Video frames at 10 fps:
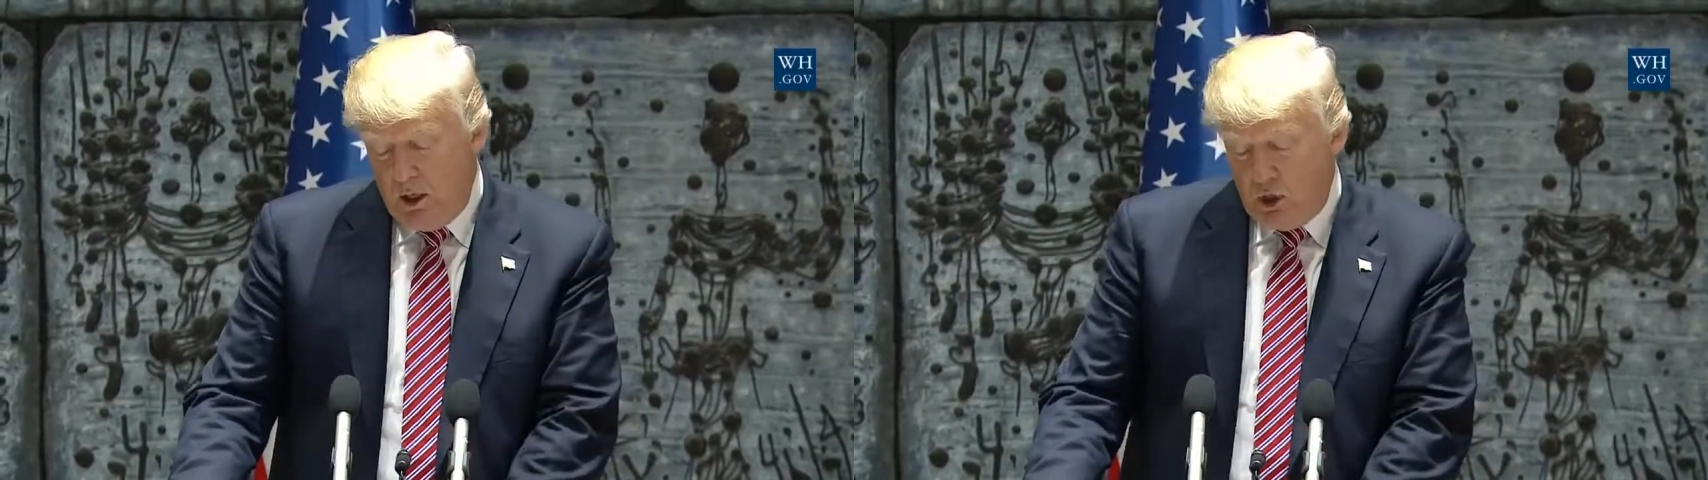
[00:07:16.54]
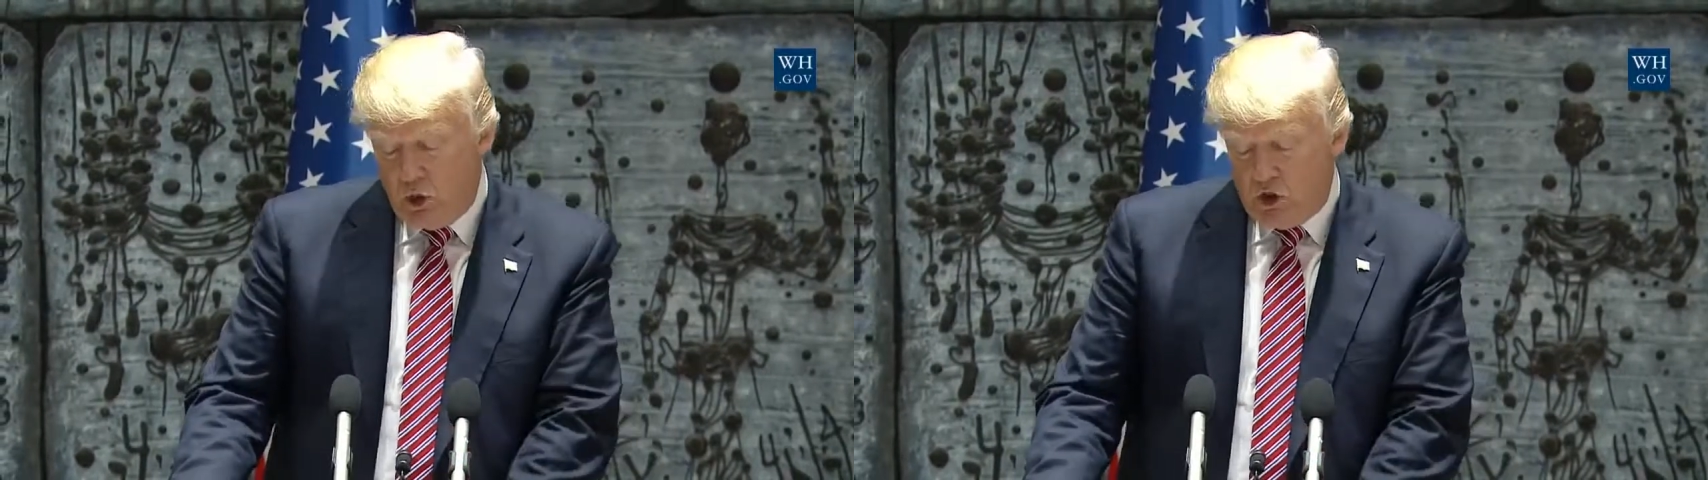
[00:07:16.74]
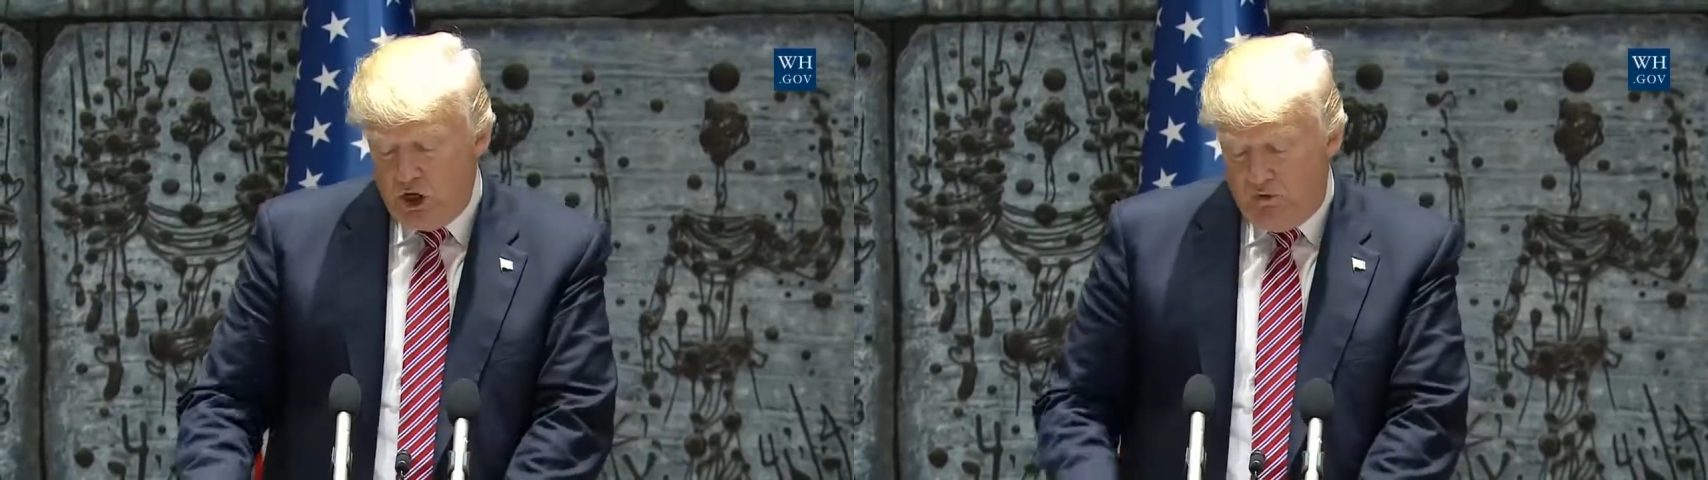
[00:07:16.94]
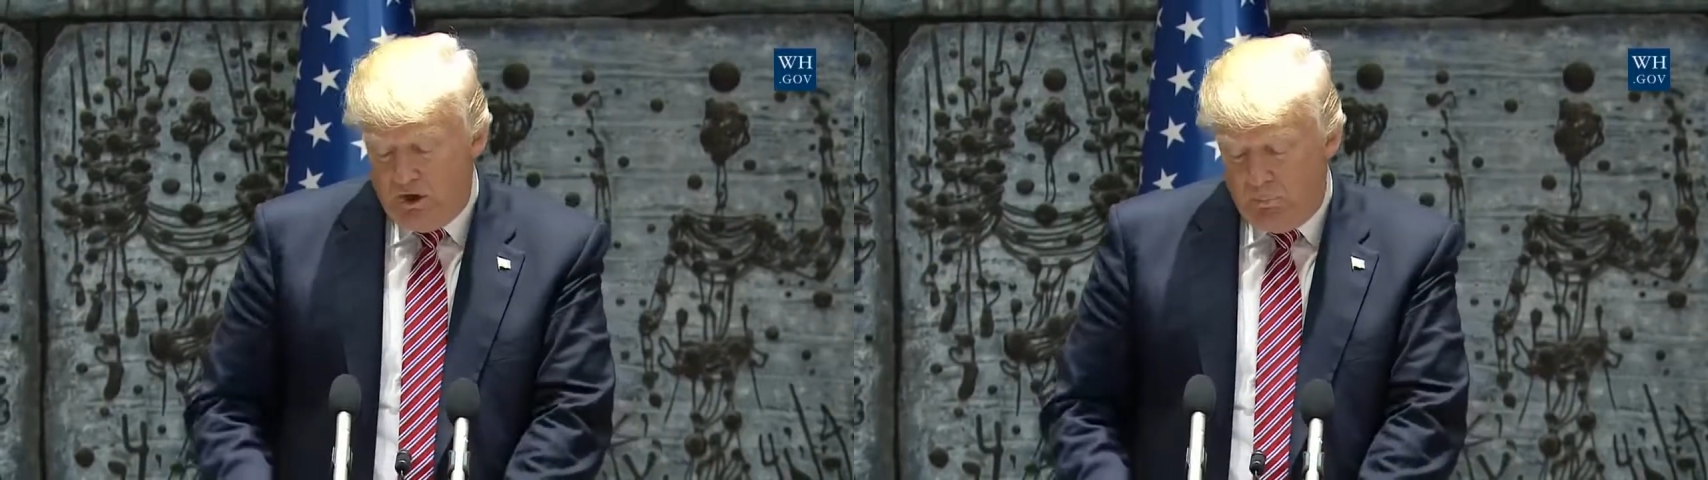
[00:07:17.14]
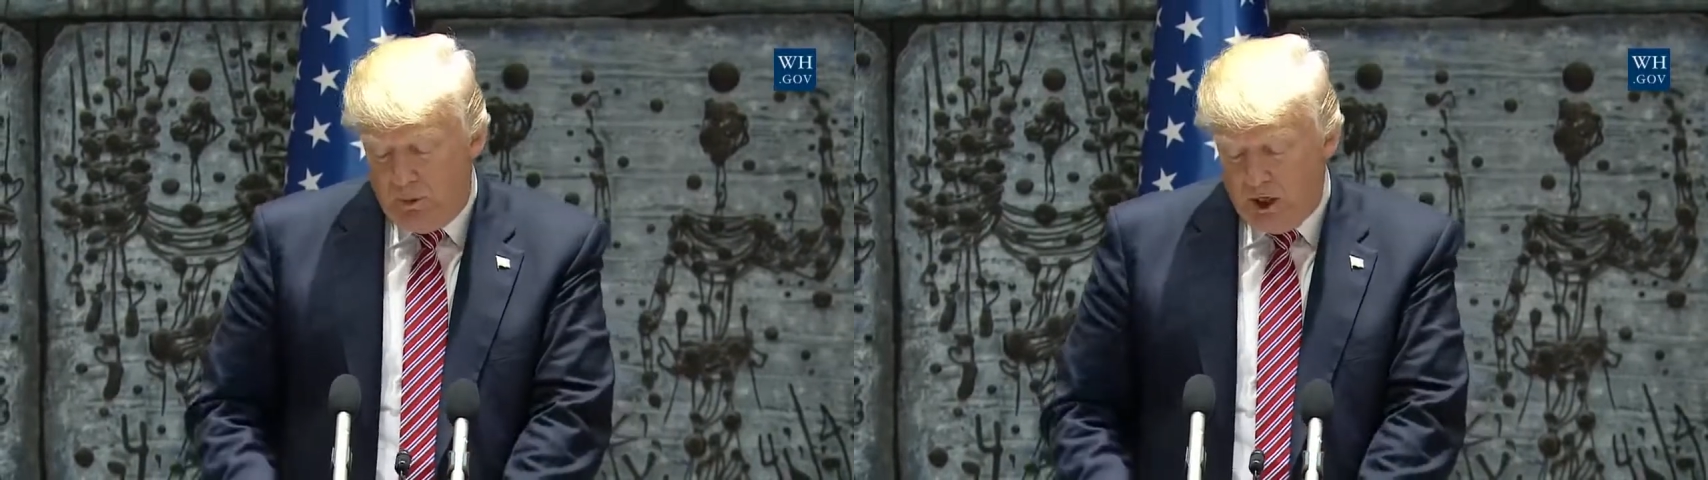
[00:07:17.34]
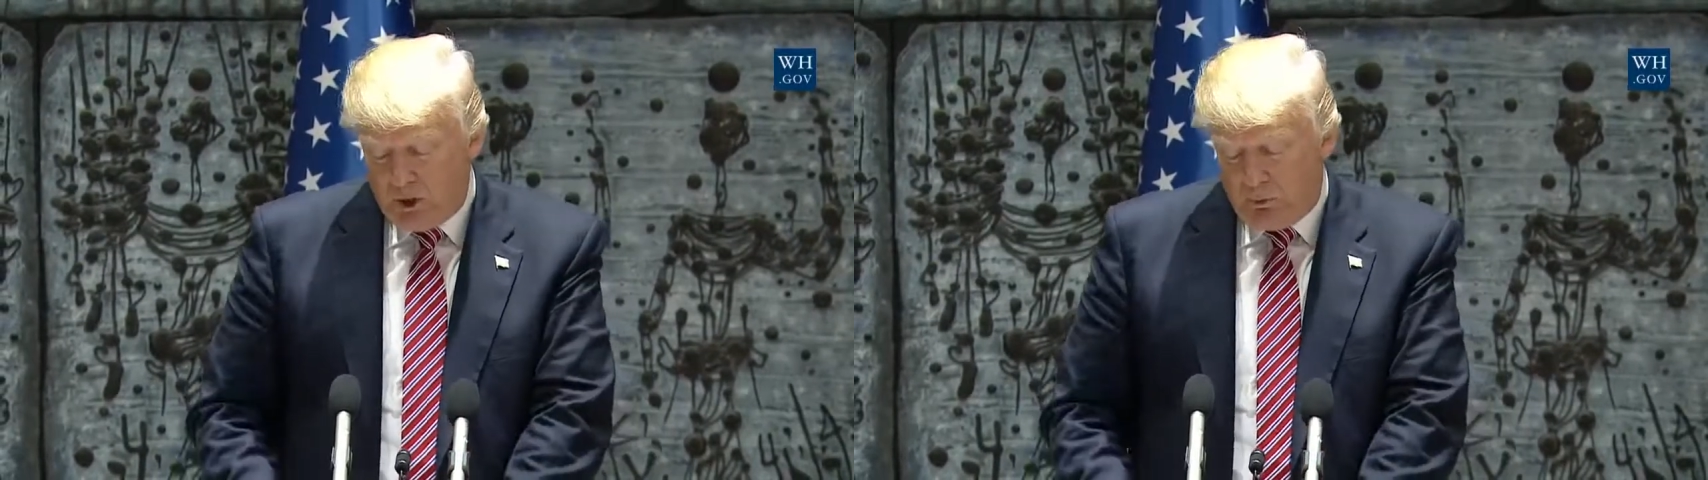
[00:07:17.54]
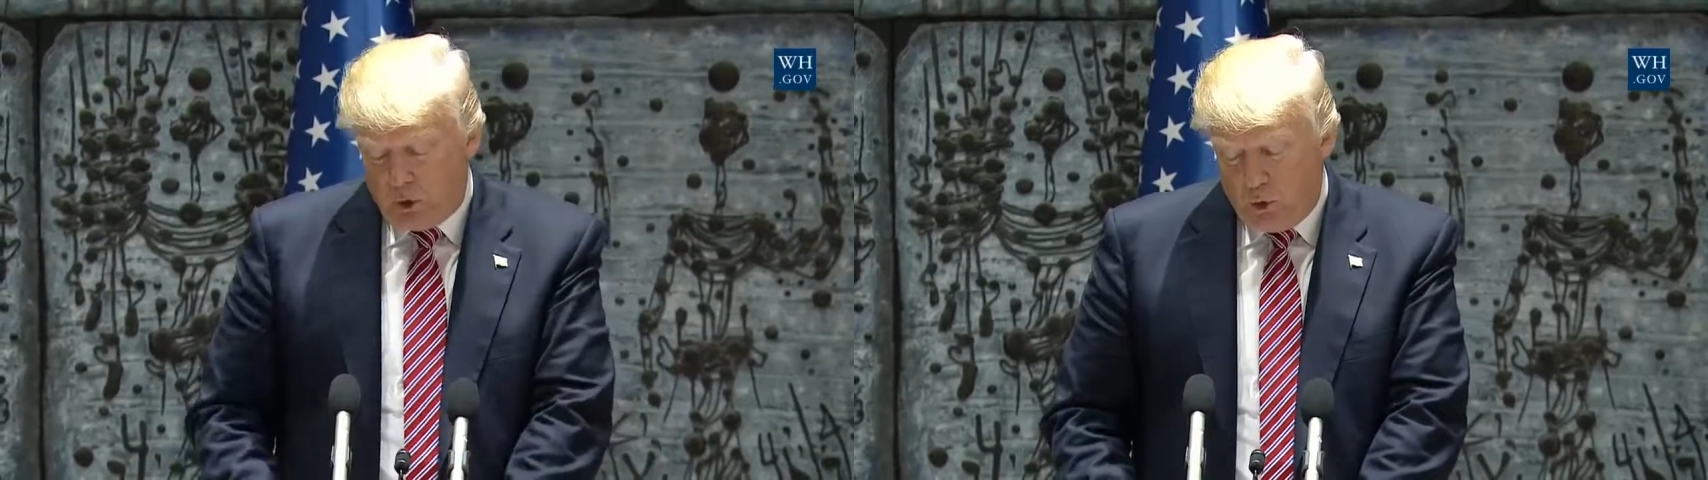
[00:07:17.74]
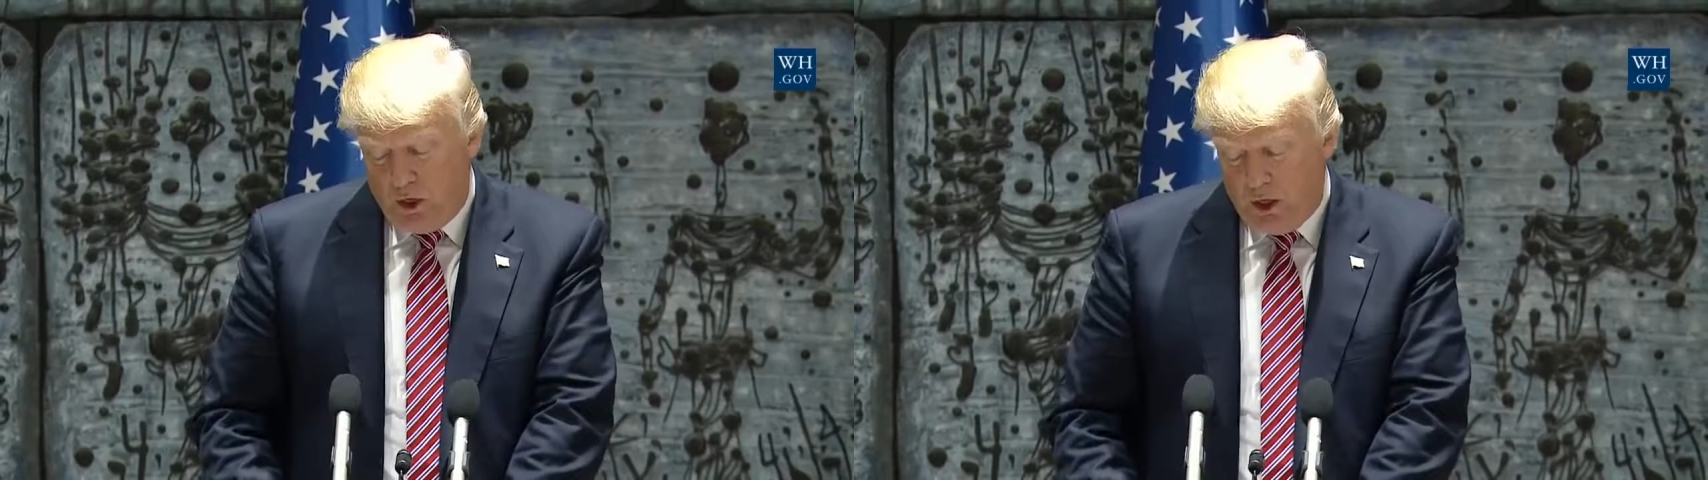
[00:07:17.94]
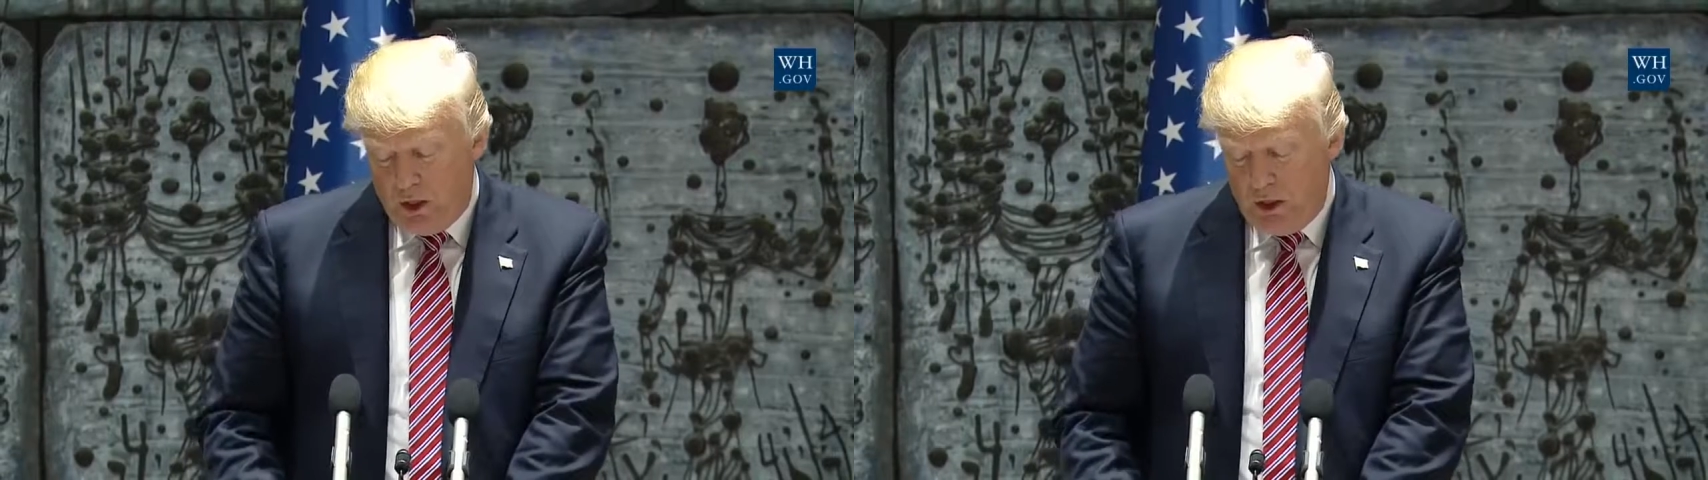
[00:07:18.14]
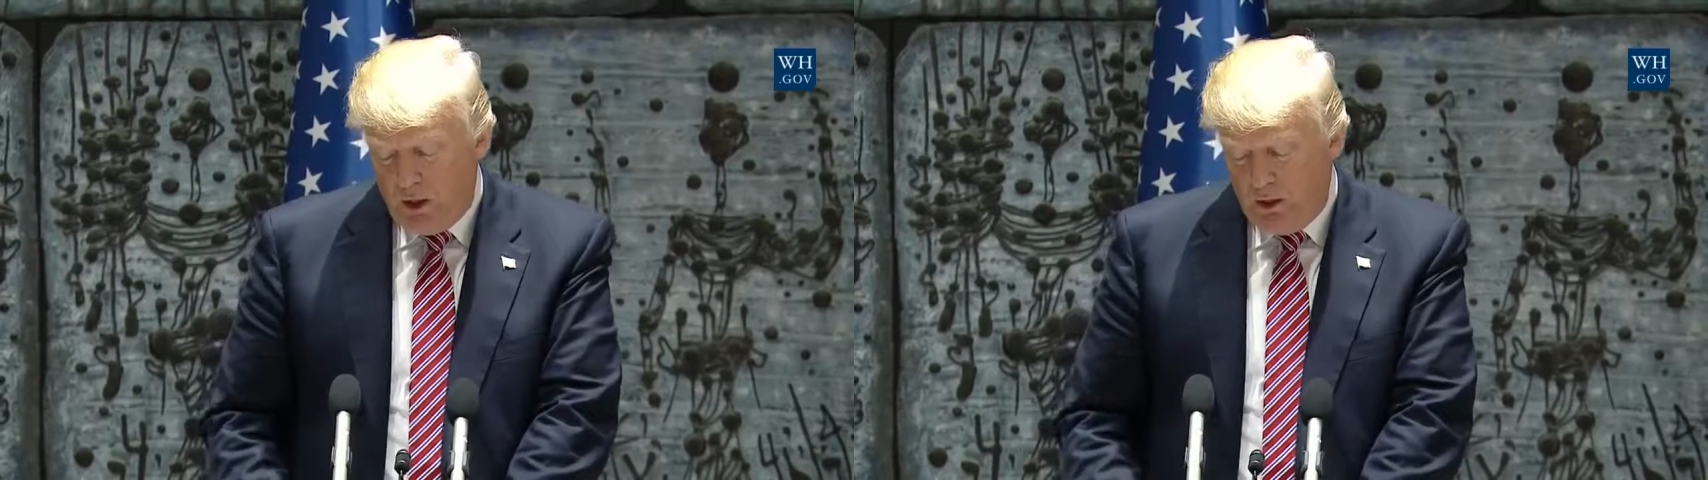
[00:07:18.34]
to achieving peace
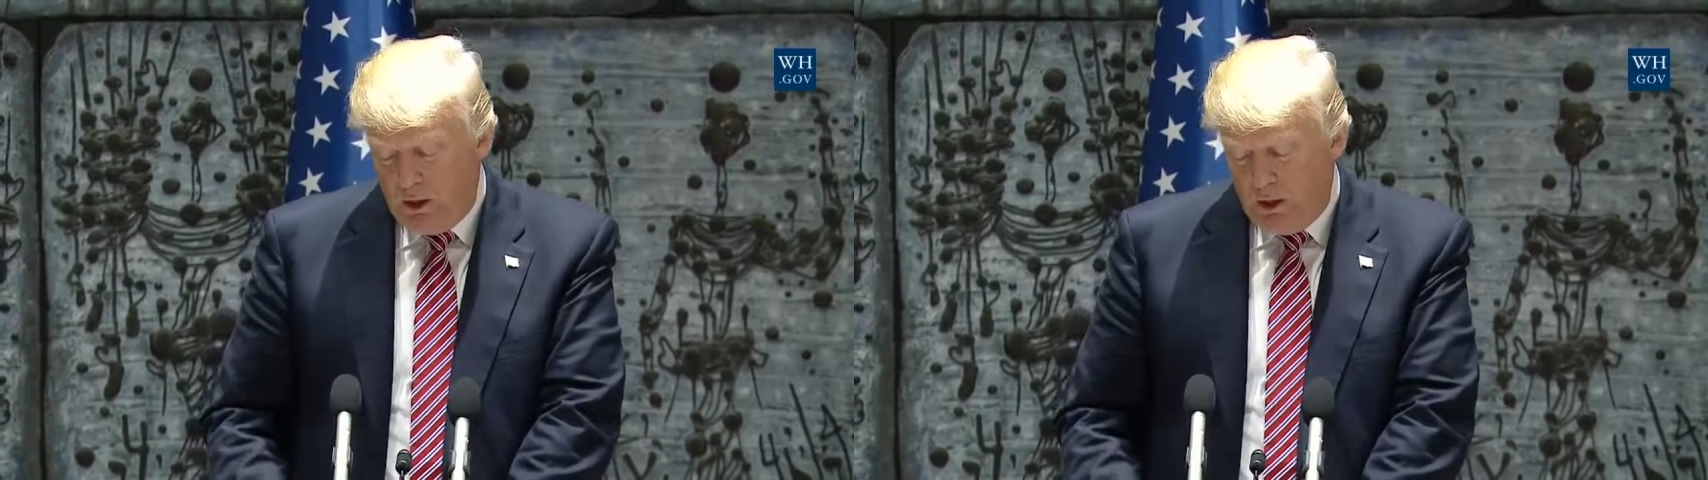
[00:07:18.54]
between